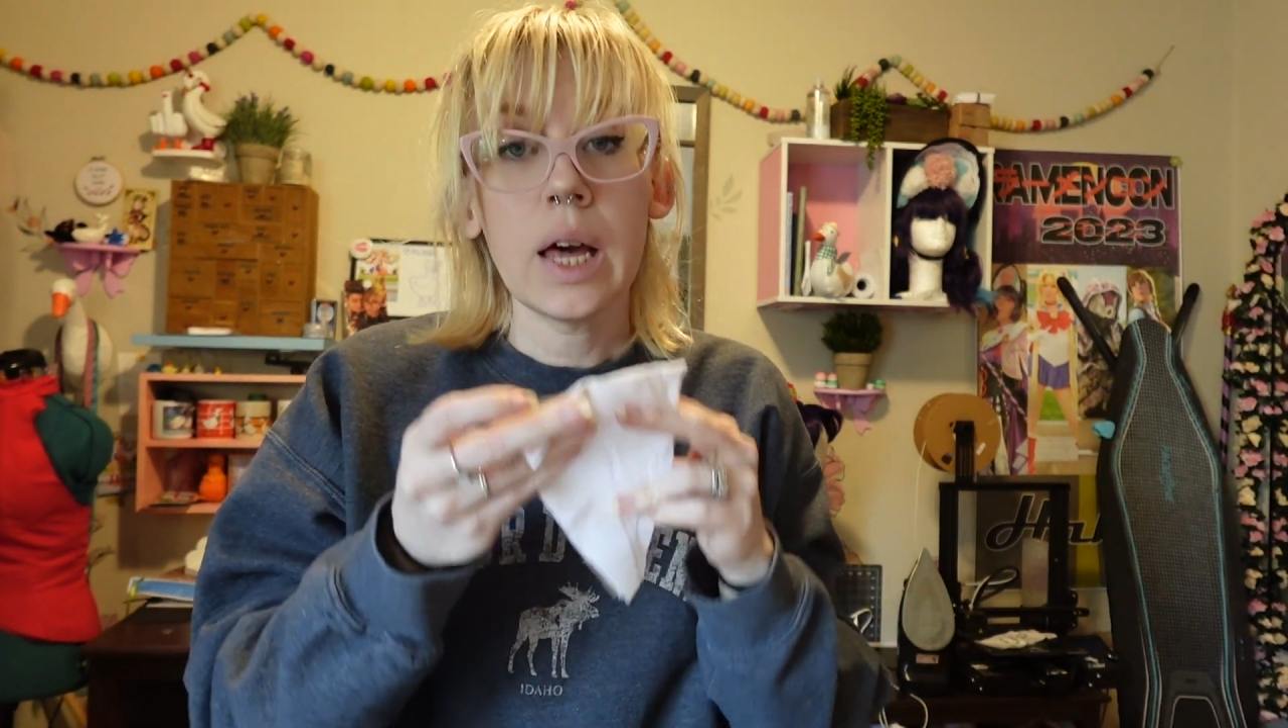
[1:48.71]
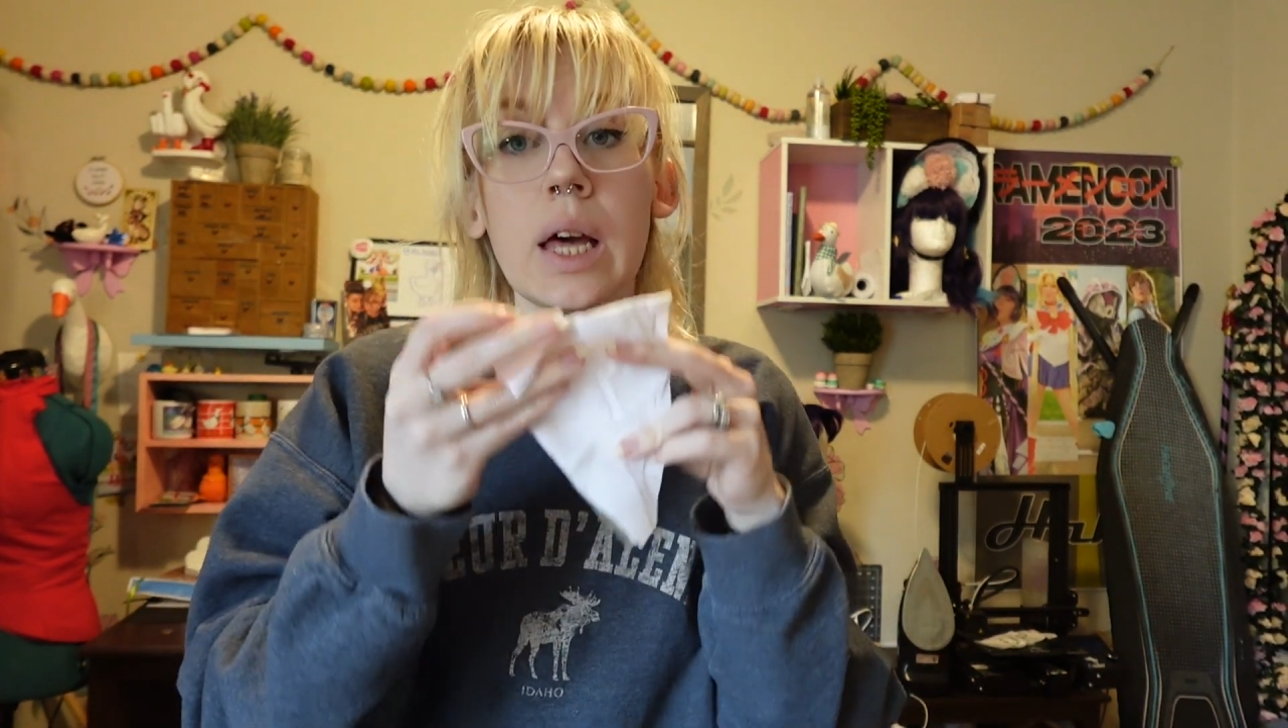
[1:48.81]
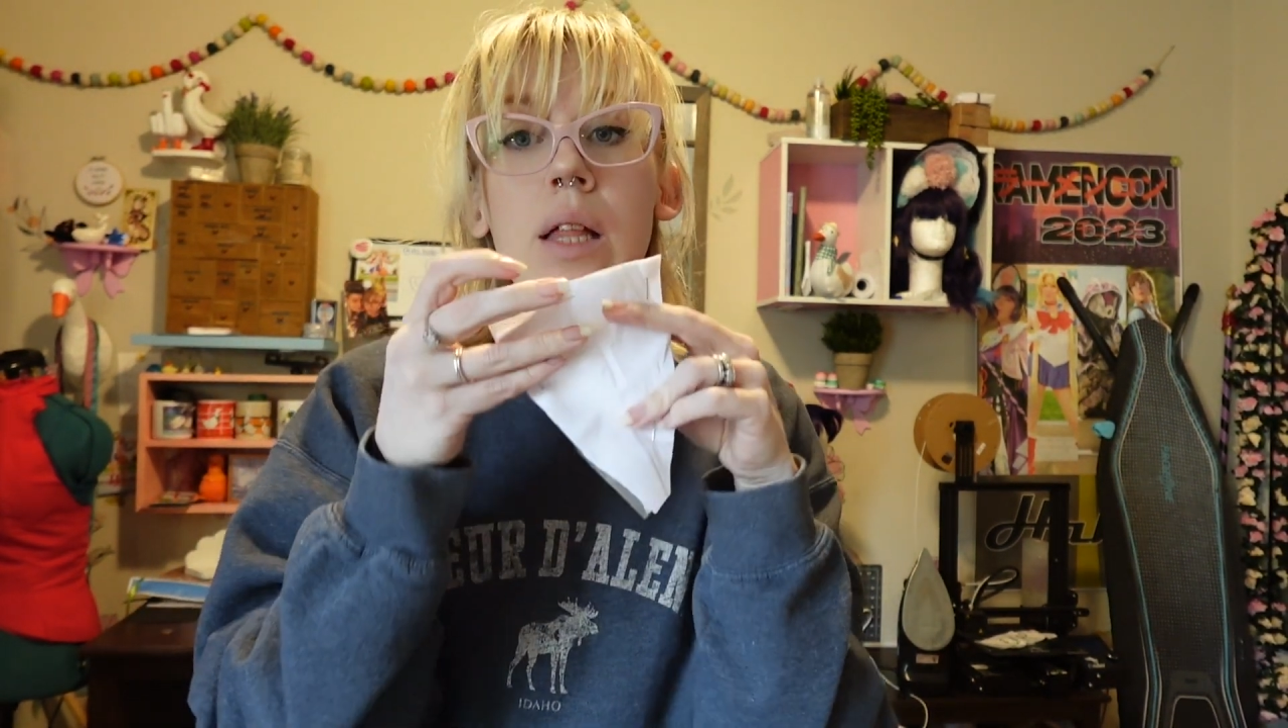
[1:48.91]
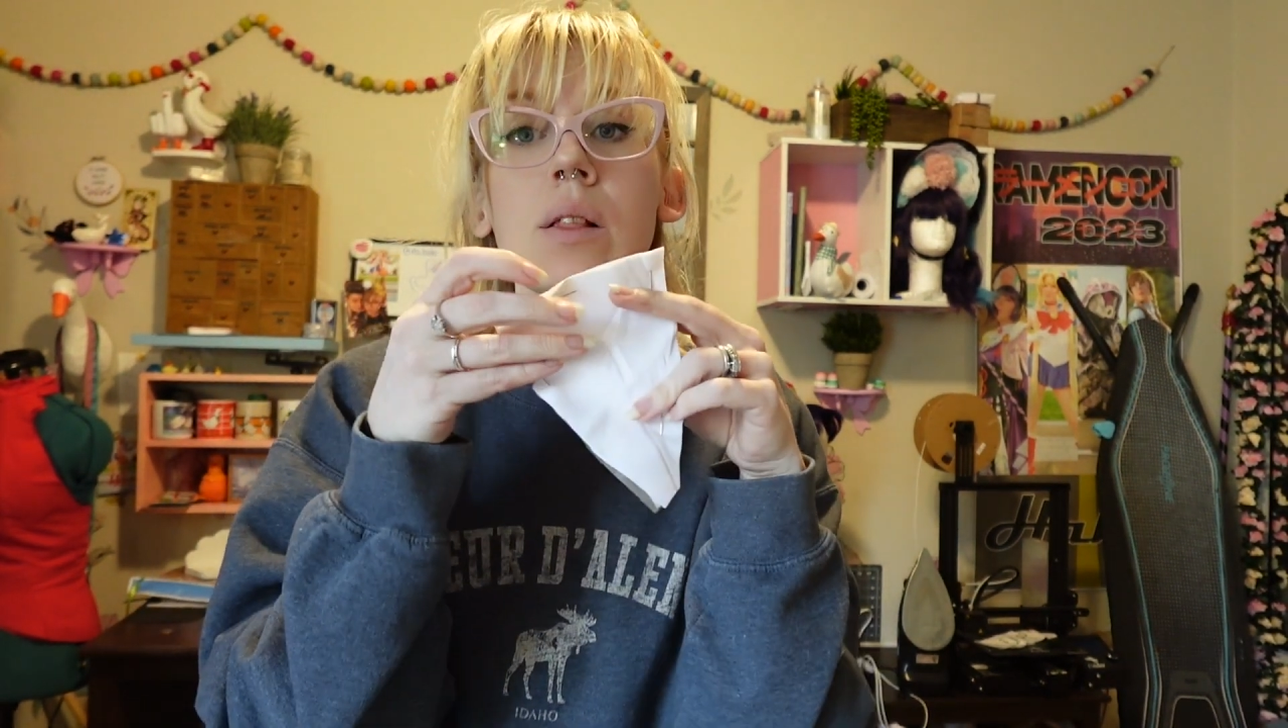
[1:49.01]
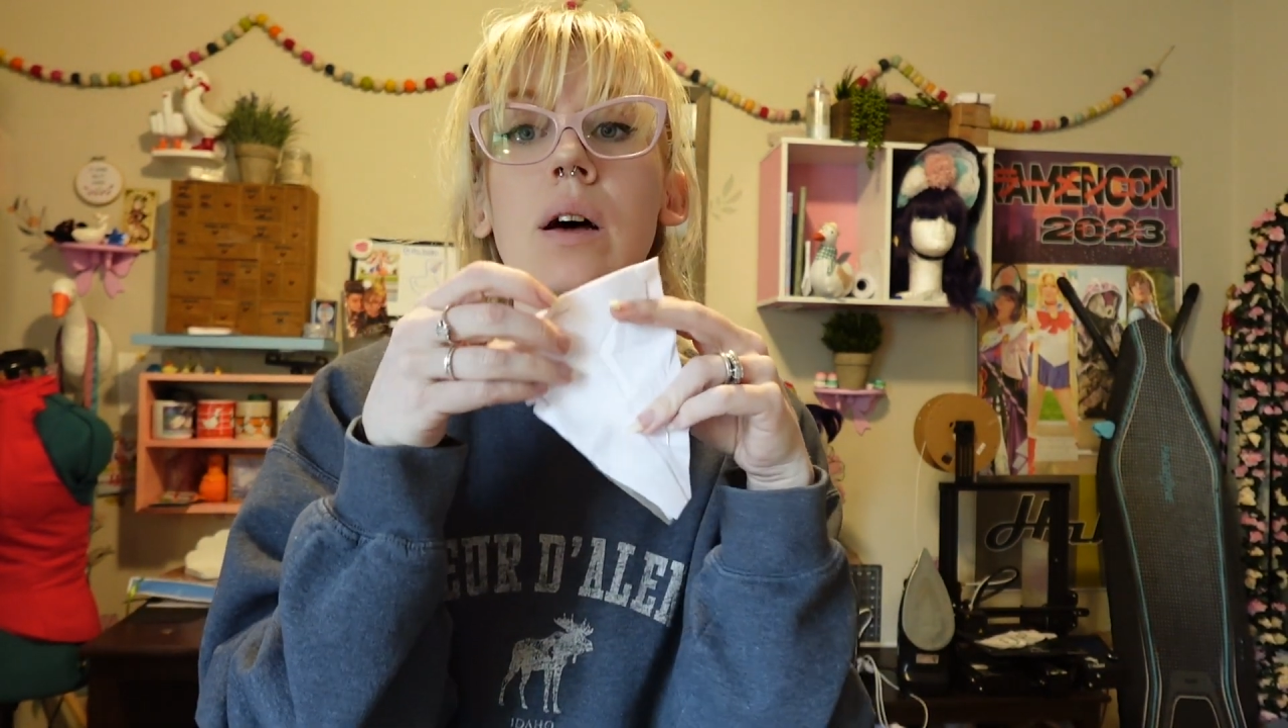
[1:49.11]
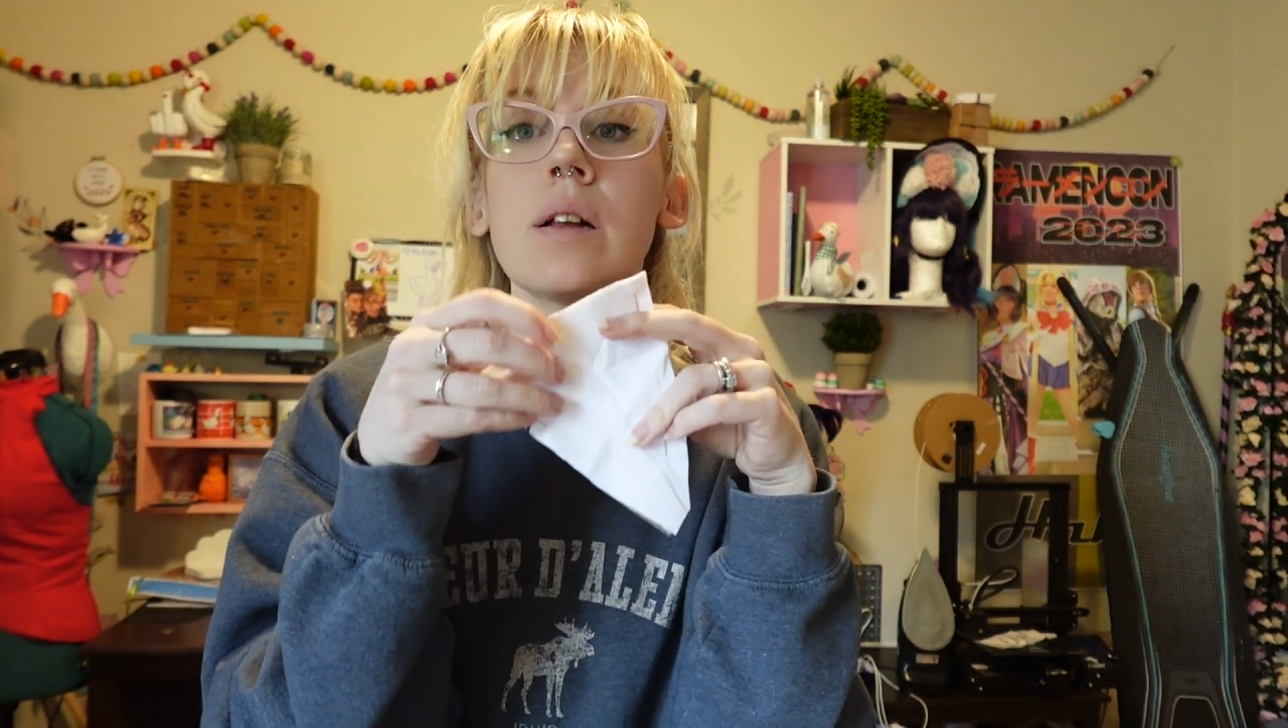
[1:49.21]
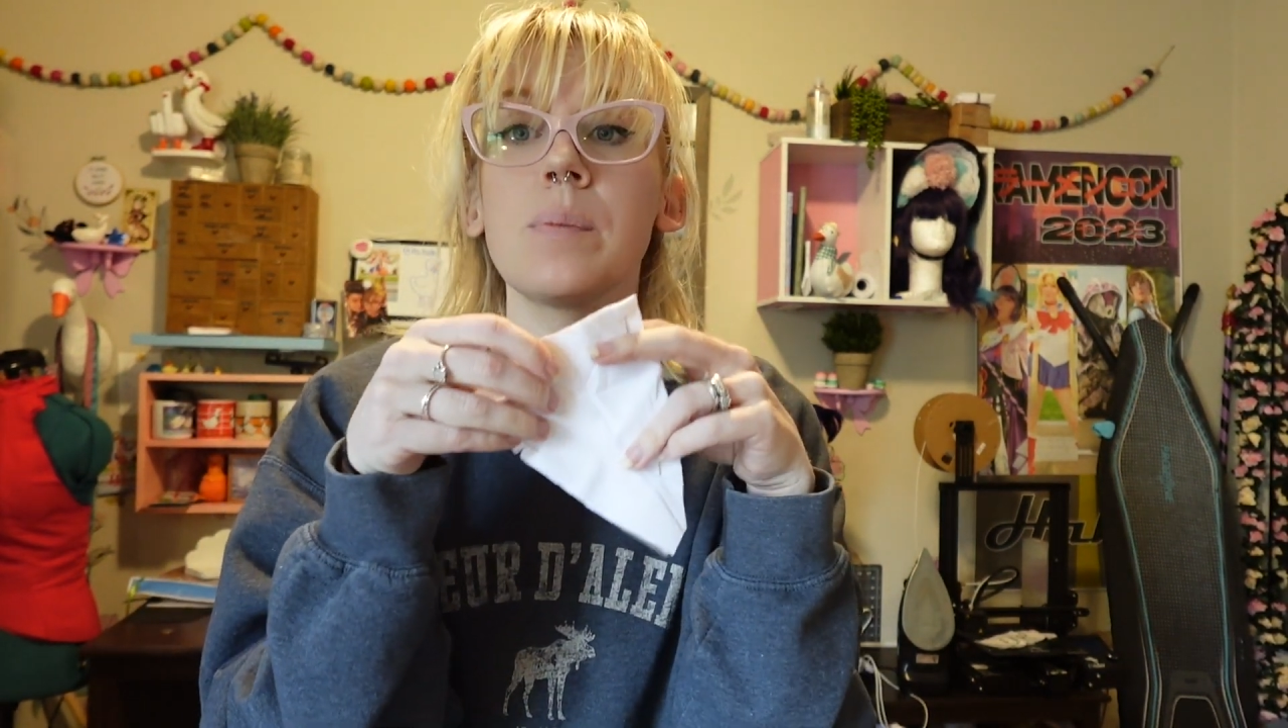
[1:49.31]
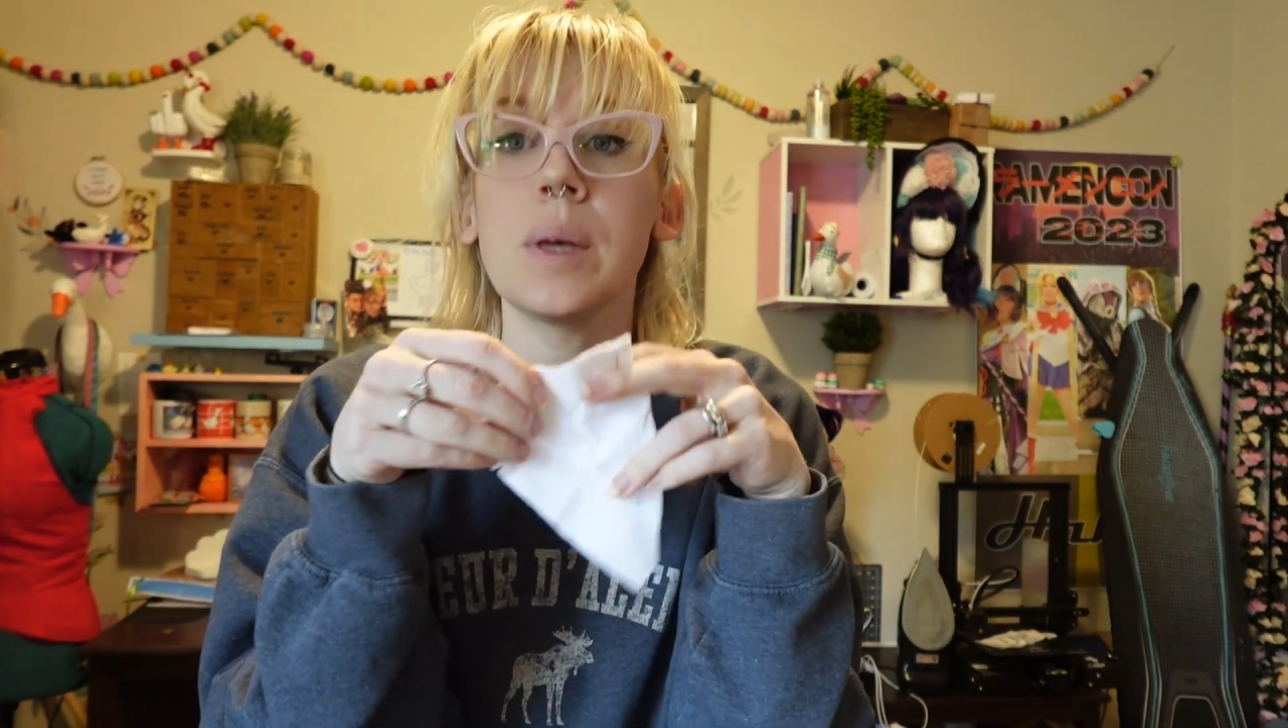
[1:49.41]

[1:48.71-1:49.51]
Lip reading: A lot of